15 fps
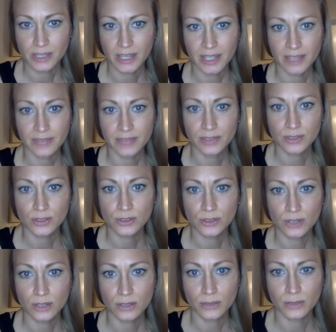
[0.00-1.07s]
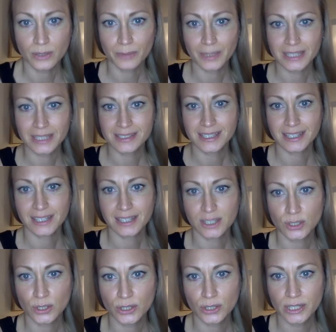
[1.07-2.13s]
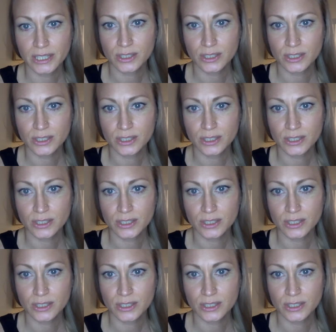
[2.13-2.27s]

I even struggle with maintaining good